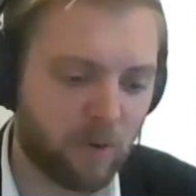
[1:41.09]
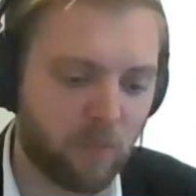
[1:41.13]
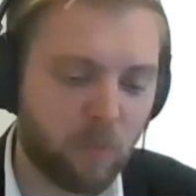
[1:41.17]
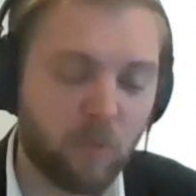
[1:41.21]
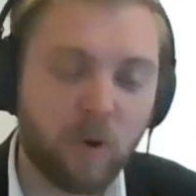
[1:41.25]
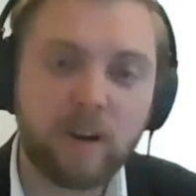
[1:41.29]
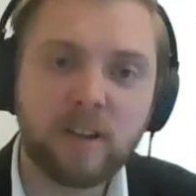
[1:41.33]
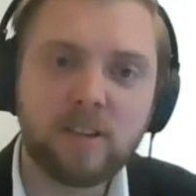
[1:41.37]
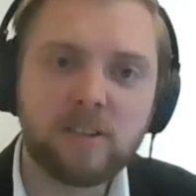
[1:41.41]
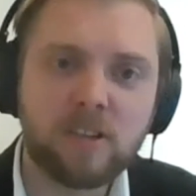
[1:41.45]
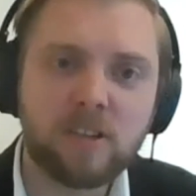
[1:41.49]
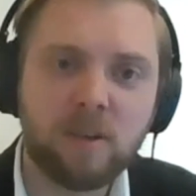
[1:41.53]

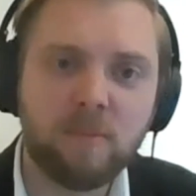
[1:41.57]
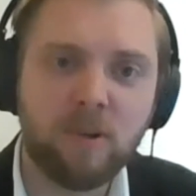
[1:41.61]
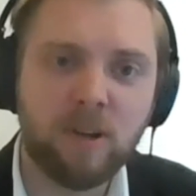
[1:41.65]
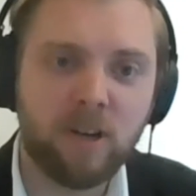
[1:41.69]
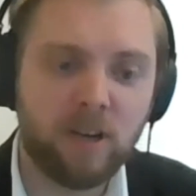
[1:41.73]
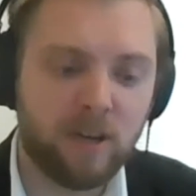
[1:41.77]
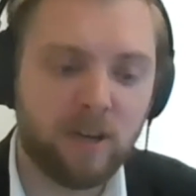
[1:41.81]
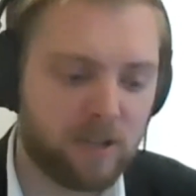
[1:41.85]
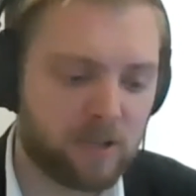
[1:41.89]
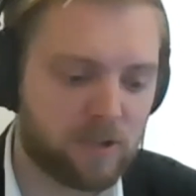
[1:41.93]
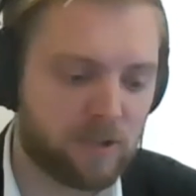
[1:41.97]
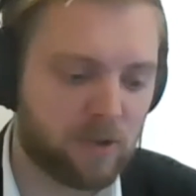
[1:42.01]
what is
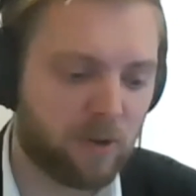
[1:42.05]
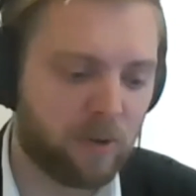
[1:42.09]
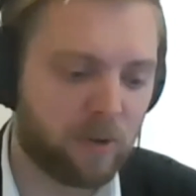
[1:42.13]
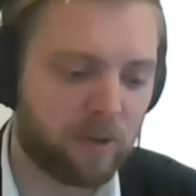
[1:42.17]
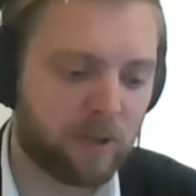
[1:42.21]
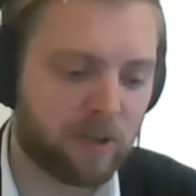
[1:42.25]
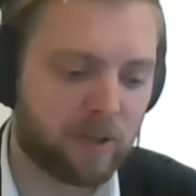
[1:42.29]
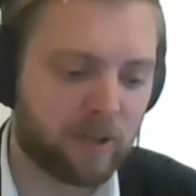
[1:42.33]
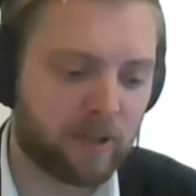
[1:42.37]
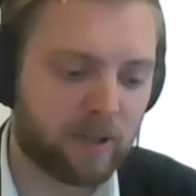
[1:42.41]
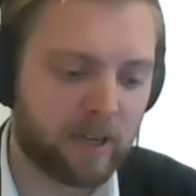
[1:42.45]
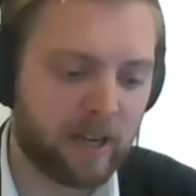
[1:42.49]
community
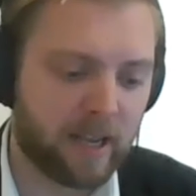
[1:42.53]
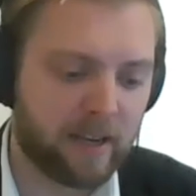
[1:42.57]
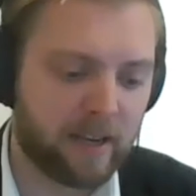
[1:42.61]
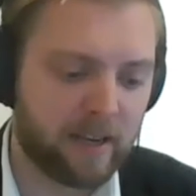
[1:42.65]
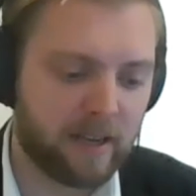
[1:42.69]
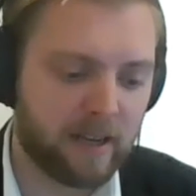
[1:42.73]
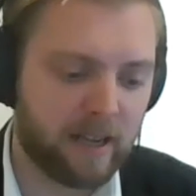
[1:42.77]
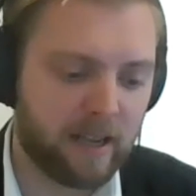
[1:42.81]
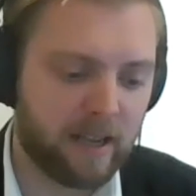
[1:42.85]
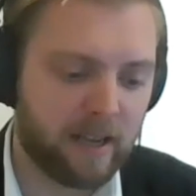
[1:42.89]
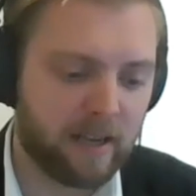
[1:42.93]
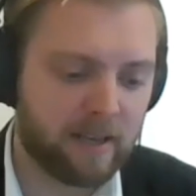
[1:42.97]
solar
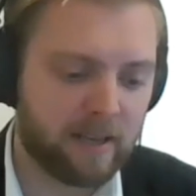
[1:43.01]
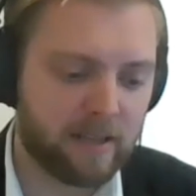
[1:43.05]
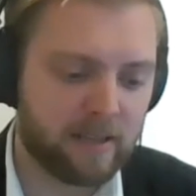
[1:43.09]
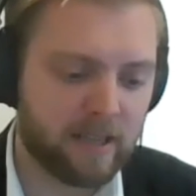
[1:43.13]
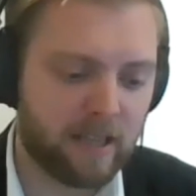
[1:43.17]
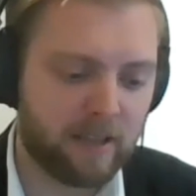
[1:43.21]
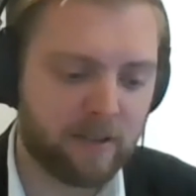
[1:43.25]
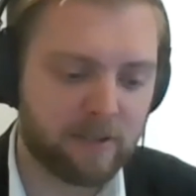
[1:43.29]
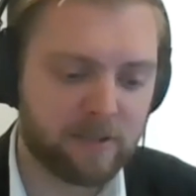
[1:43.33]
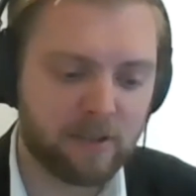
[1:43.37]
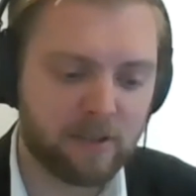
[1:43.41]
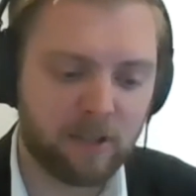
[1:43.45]
and
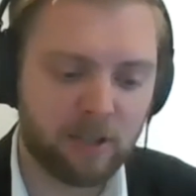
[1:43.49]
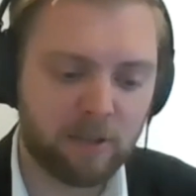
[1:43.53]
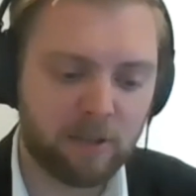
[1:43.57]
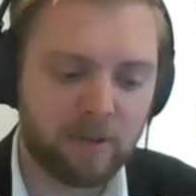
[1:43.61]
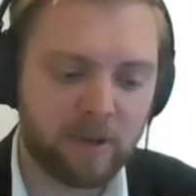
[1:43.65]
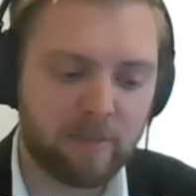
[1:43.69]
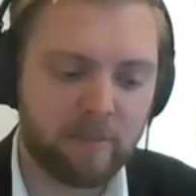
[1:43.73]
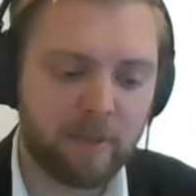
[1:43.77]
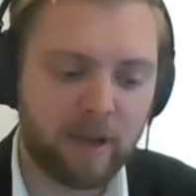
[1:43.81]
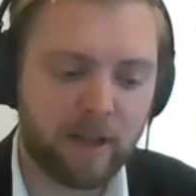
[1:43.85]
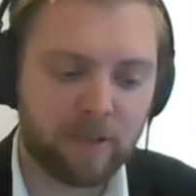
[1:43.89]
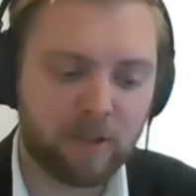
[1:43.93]
tell us a little
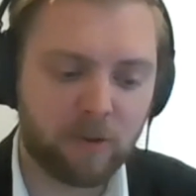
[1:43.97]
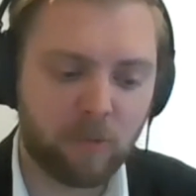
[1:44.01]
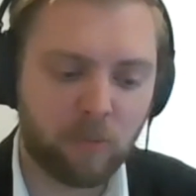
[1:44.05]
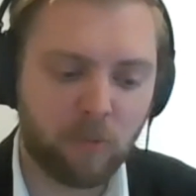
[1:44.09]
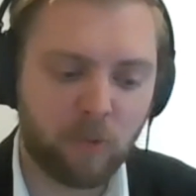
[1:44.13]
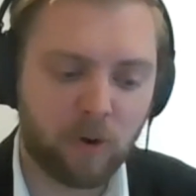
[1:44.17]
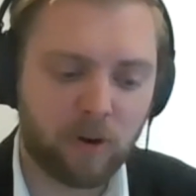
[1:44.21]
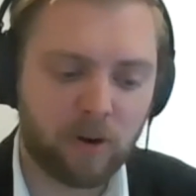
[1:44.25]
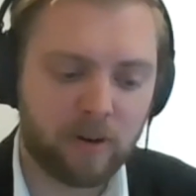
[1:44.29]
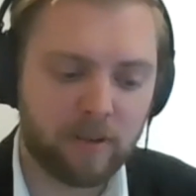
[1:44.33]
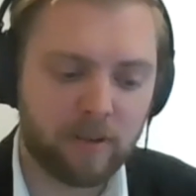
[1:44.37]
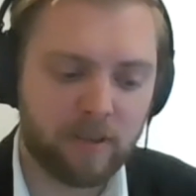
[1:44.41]
bit about the
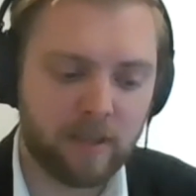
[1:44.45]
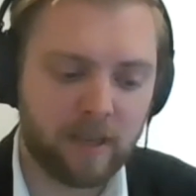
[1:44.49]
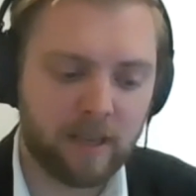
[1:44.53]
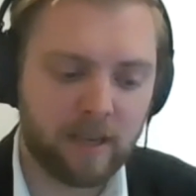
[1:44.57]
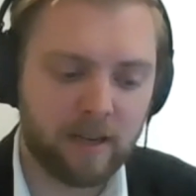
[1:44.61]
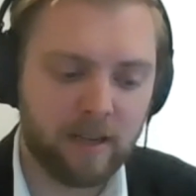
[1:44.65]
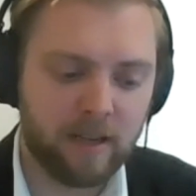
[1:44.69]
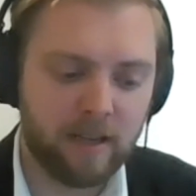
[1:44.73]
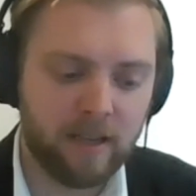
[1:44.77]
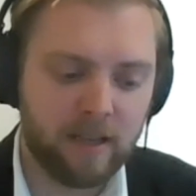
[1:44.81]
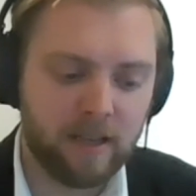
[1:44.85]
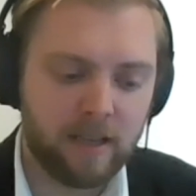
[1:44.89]
work
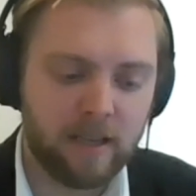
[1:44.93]
that